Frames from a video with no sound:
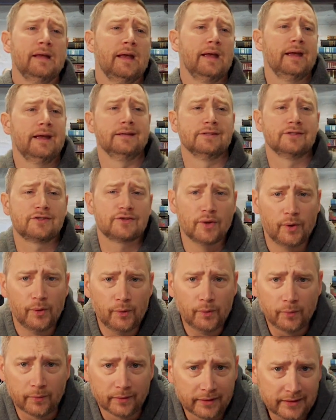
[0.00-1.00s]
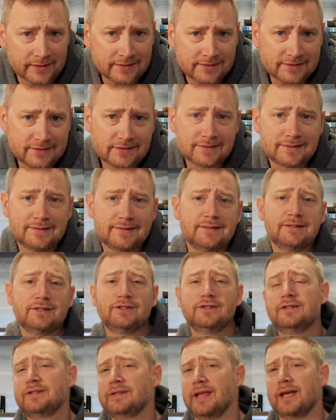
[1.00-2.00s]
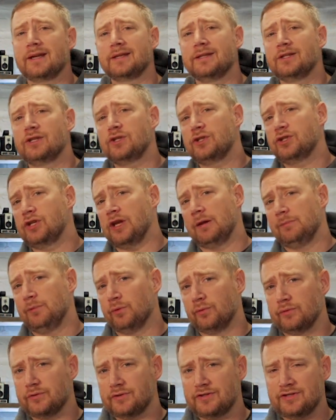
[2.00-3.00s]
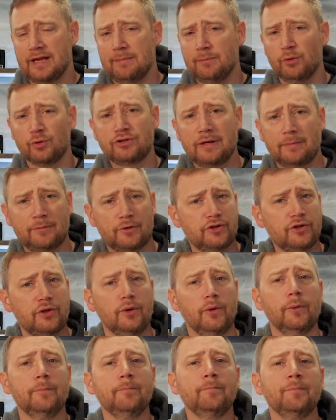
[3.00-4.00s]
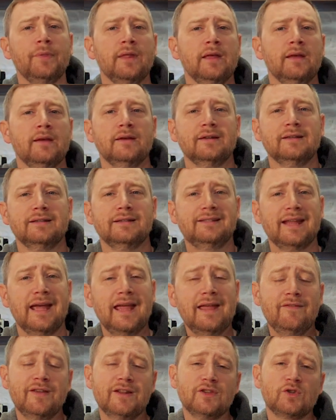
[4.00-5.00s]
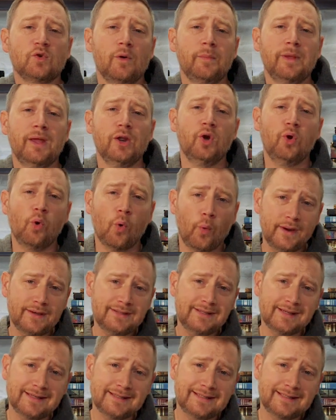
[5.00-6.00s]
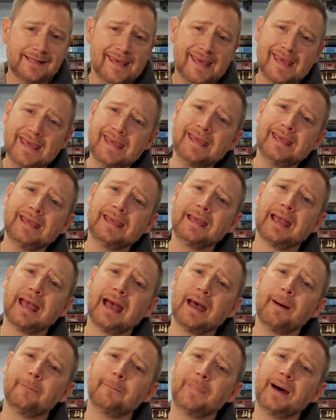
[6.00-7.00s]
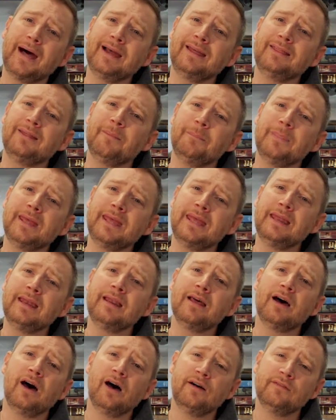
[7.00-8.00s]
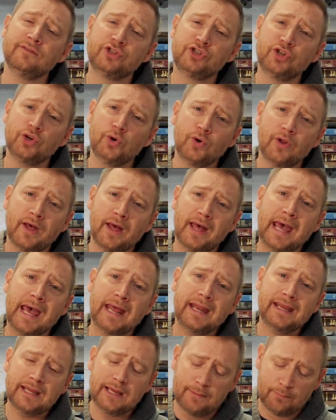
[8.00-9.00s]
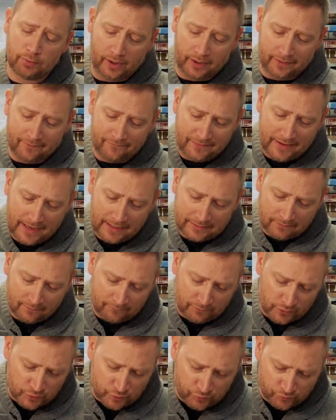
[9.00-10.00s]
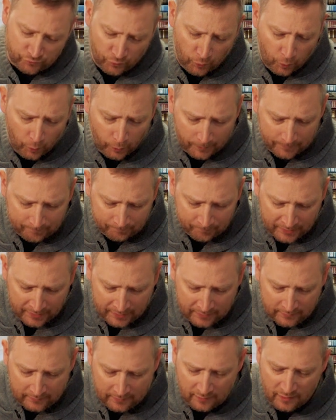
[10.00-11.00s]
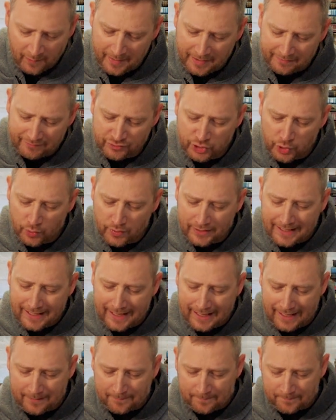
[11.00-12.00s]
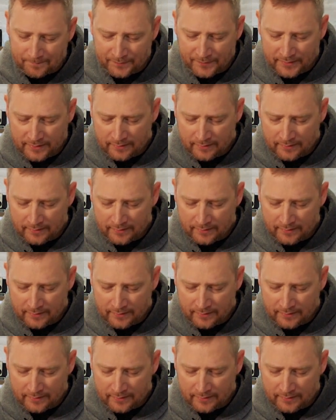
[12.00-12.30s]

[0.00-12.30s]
And so in 2 Samuel chapter 2, David is going to be anointed king by the men of Judah at Hebron. In fact, in verse 4, and the men of Judah came,